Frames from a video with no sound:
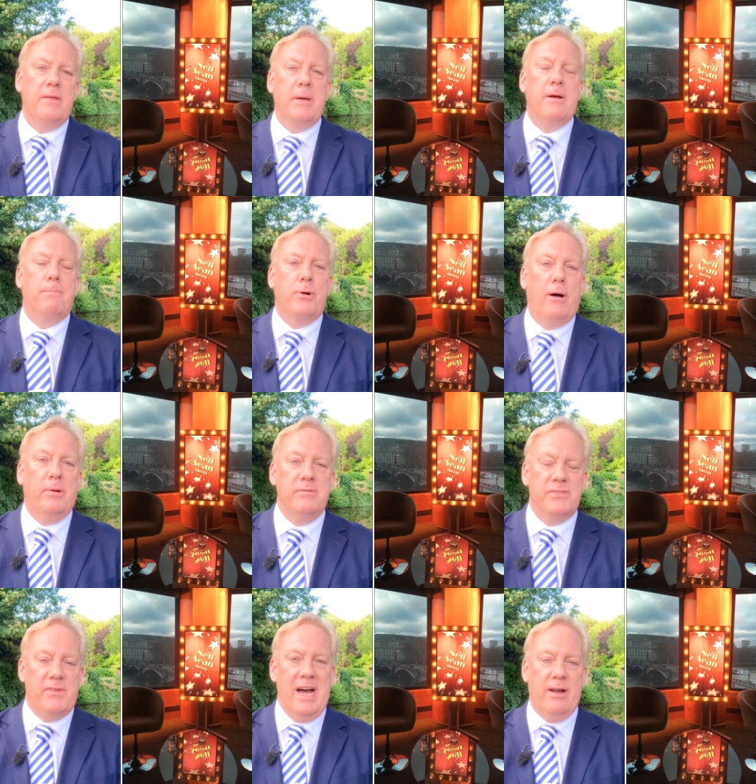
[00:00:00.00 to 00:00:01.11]
the bigger
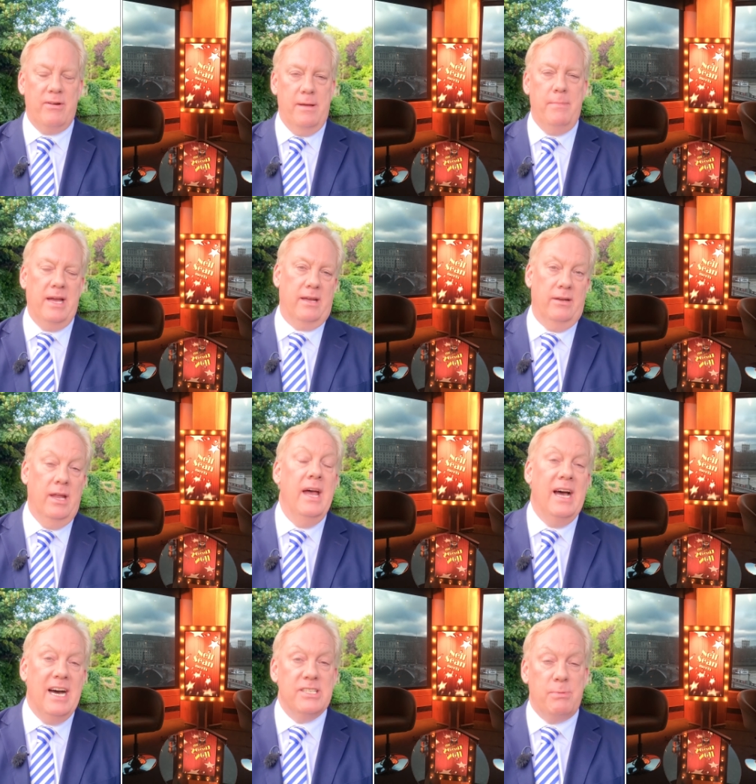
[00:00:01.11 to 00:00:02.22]
problems for Harry and Meghan,
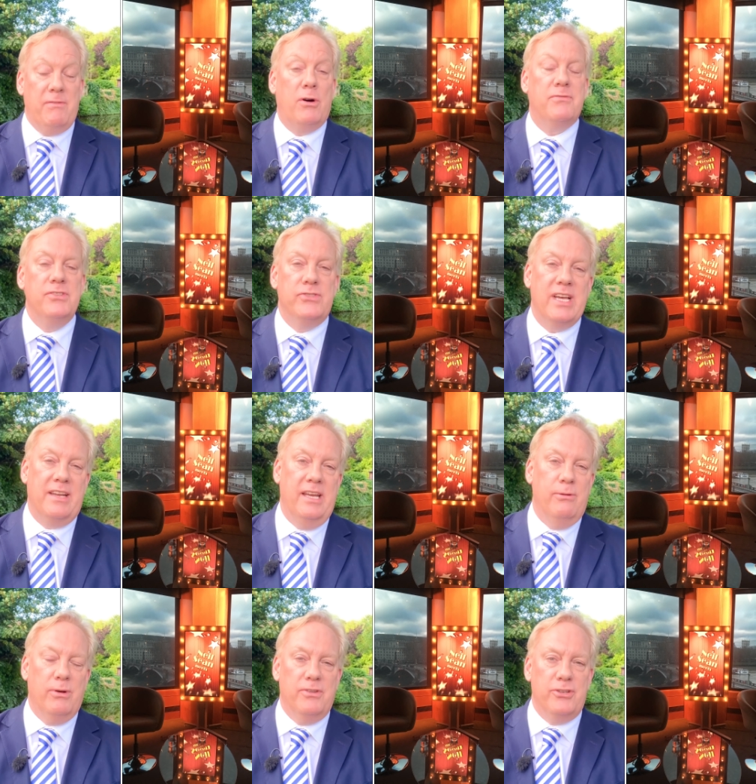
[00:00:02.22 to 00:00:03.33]
as we've often said
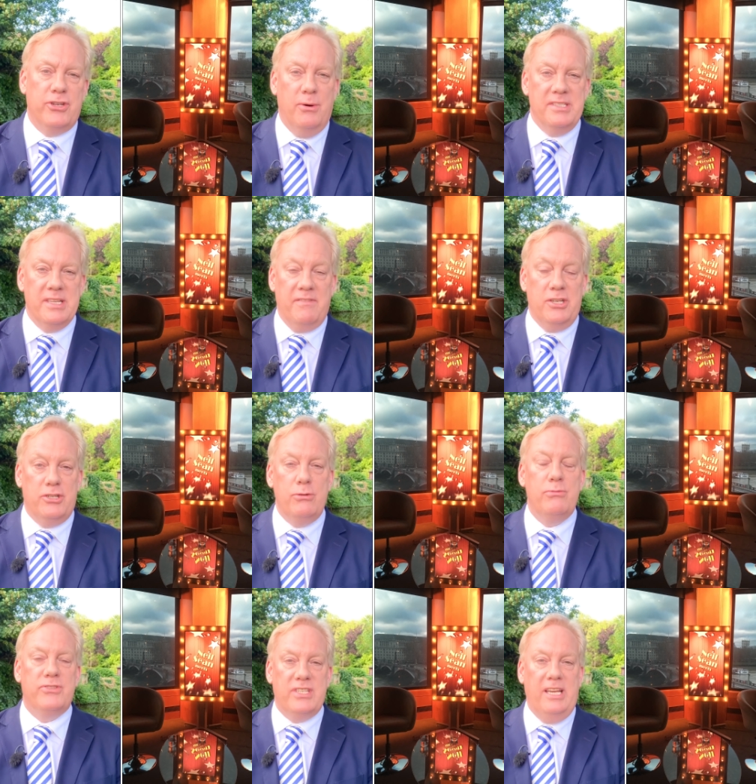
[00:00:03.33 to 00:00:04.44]
here on the show, is that they
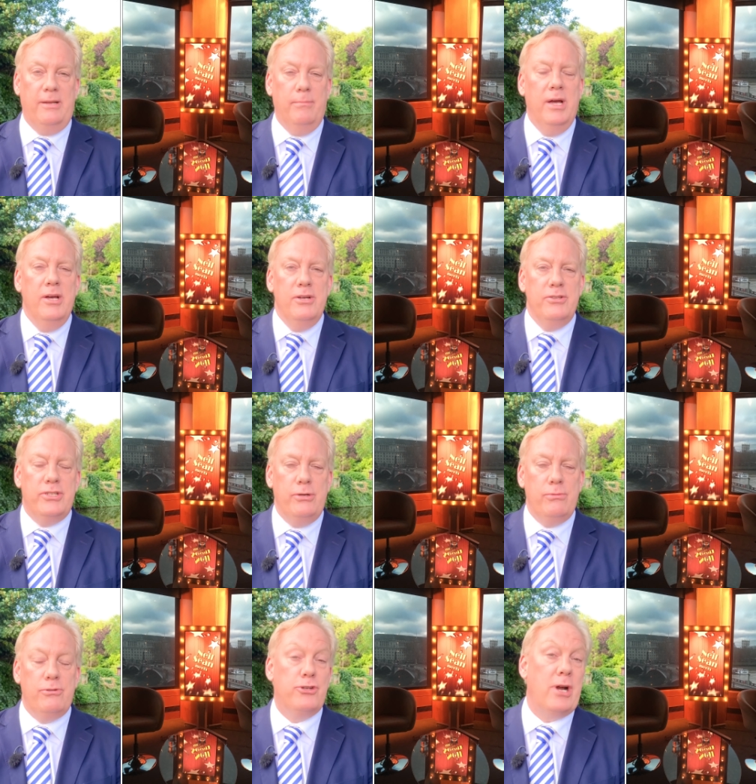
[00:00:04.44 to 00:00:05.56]
do seem
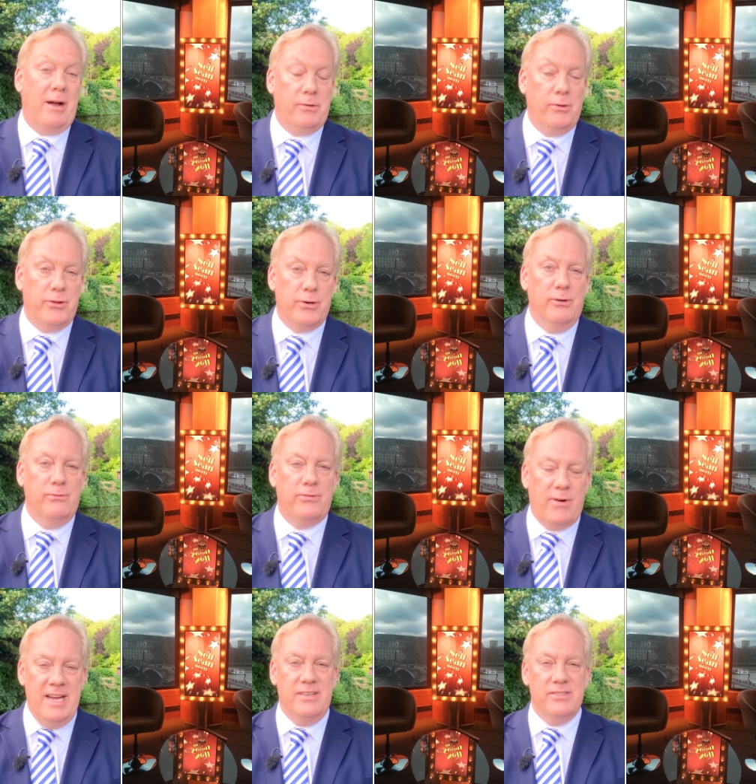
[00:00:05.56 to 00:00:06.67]
to travel through
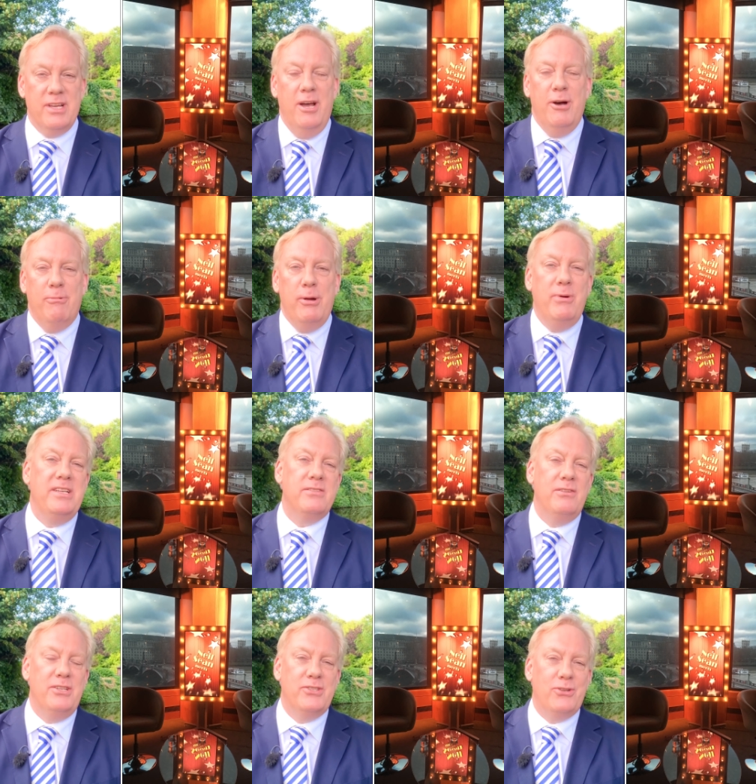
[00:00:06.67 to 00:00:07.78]
friends. We
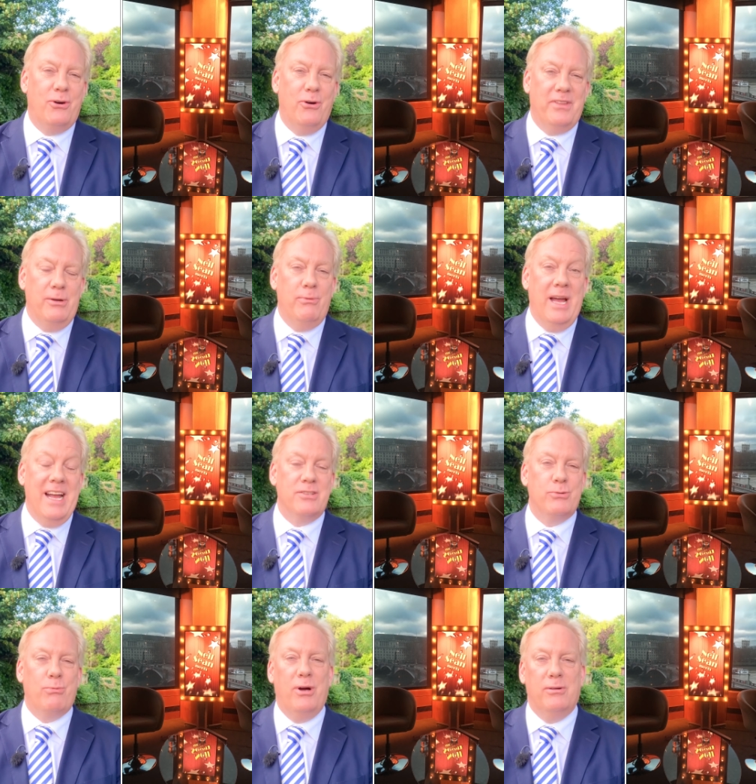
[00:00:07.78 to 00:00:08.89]
recently saw the
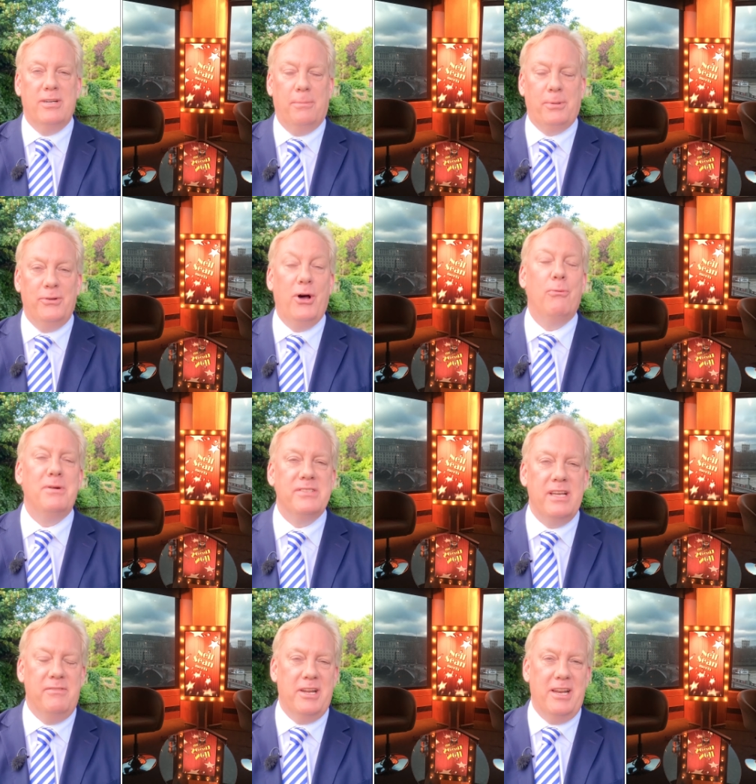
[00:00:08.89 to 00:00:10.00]
ex-royal couple not
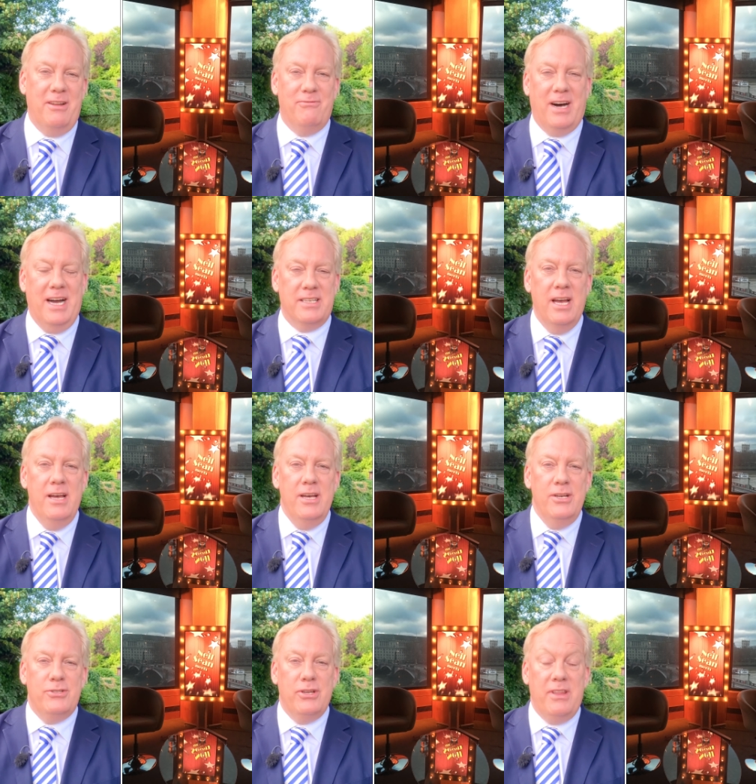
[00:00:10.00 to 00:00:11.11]
receiving an invite
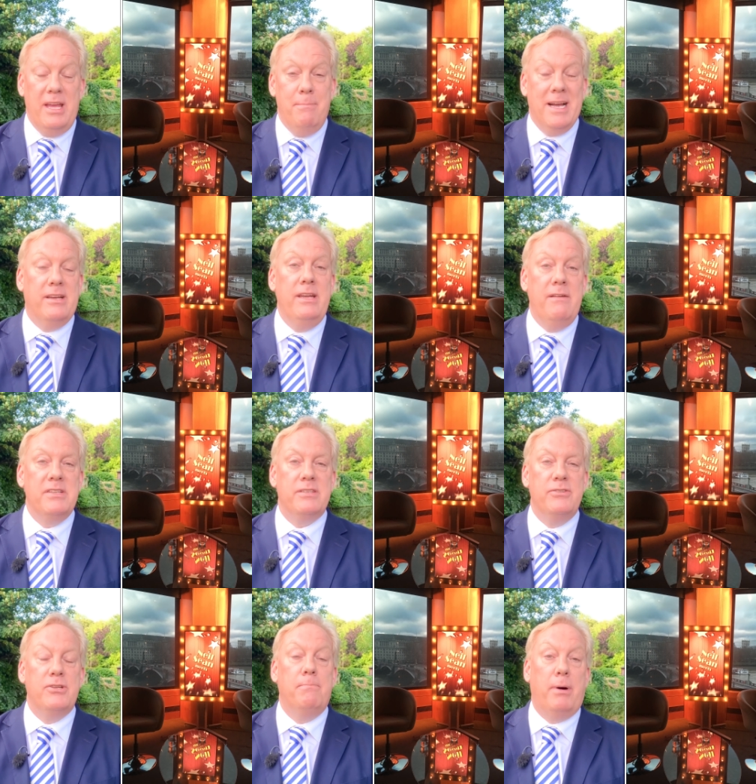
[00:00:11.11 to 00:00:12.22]
to the
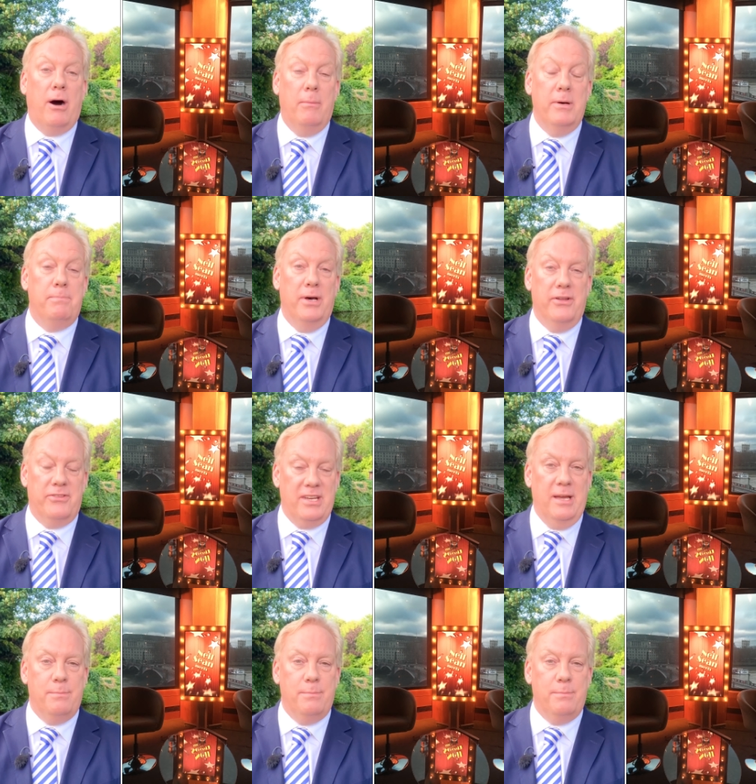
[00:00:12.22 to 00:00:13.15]
magnificent Obama birthday